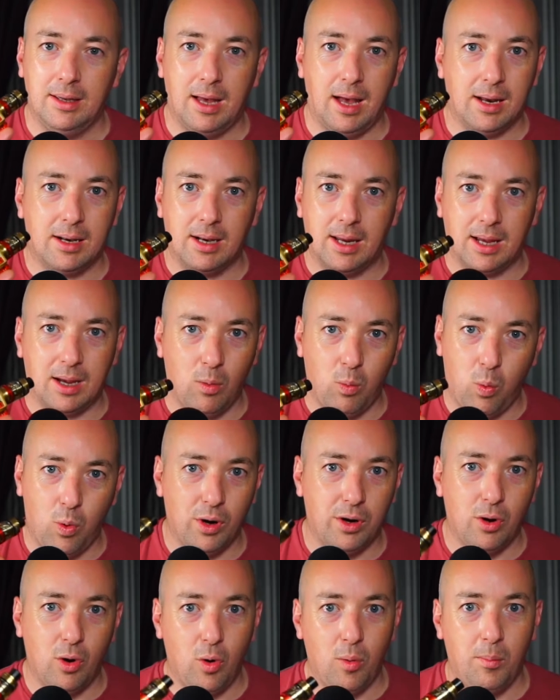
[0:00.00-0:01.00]
at like a
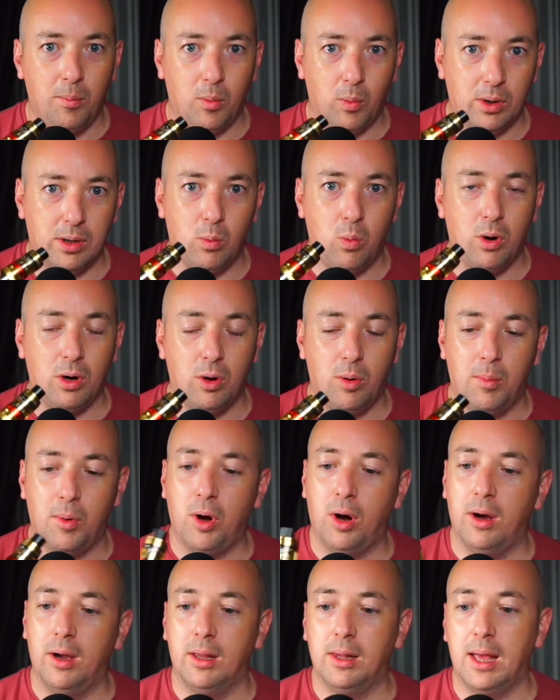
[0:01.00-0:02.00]
1 ohm, with a 1 ohm
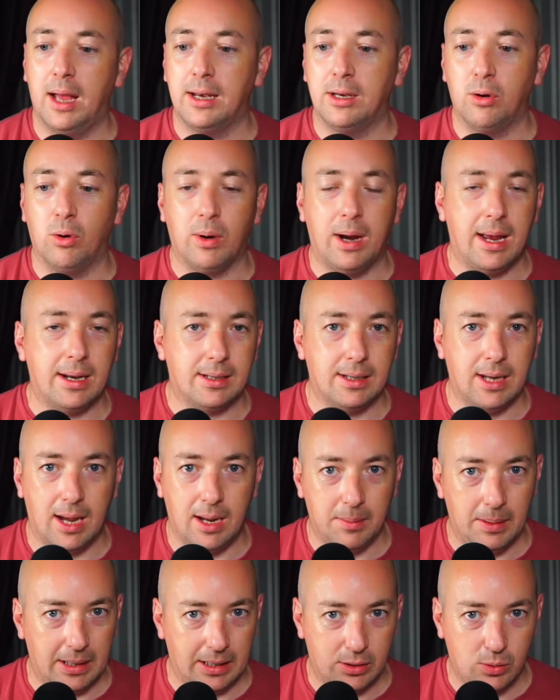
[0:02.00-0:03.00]
coil, and you were hitting it
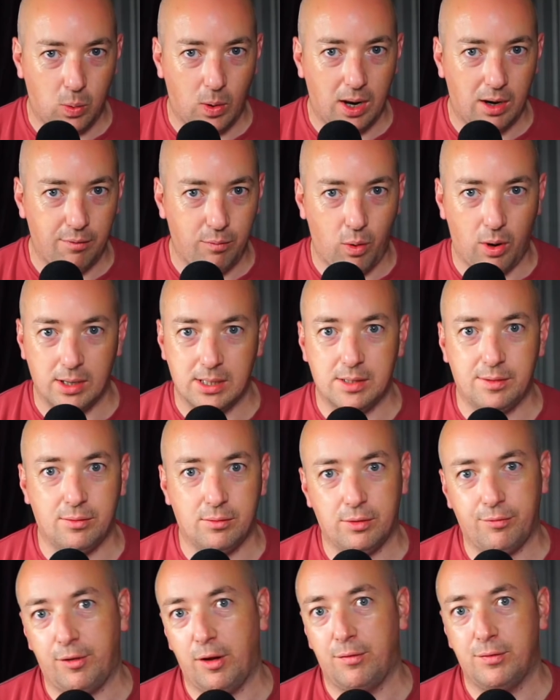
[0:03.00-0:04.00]
at like 12 watts,
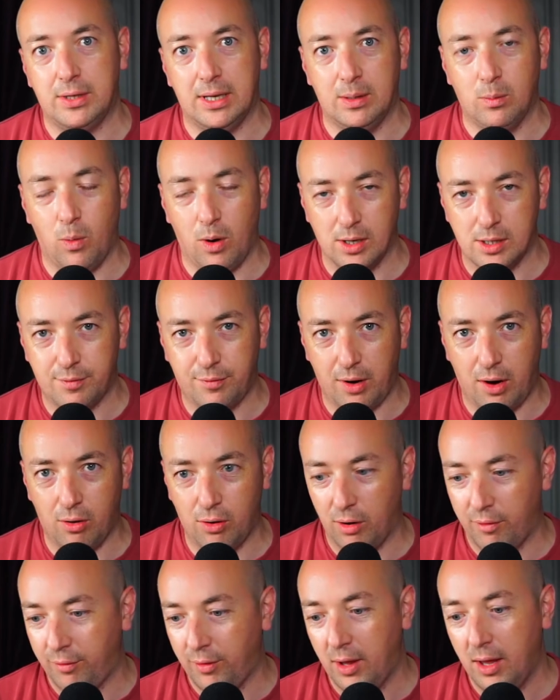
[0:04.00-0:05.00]
15 watts, fair
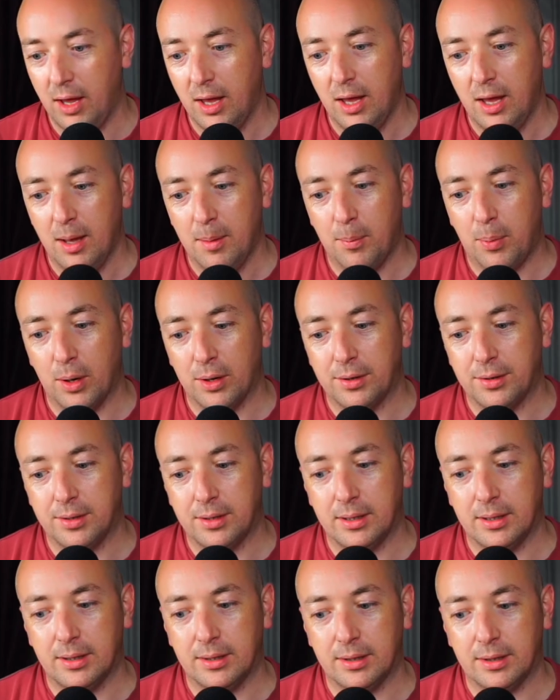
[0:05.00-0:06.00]
enough. but
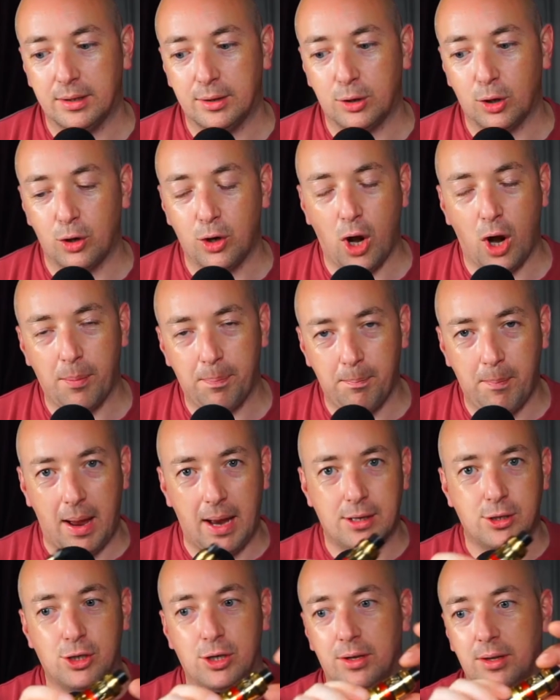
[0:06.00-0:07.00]
they're not
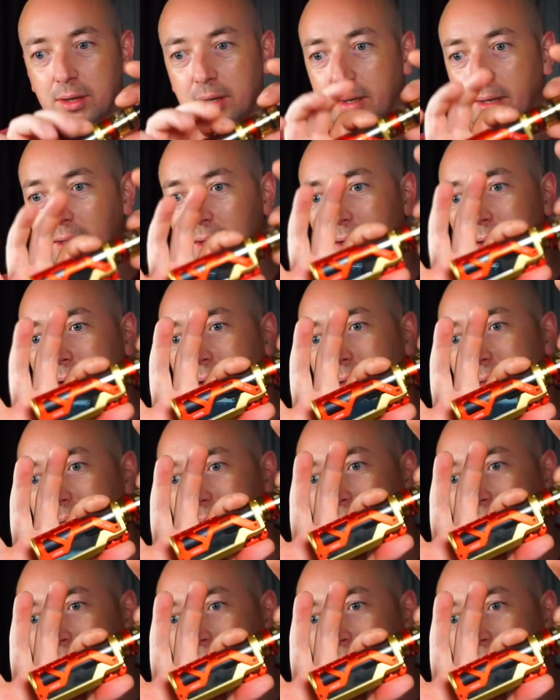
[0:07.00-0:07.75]
matching. The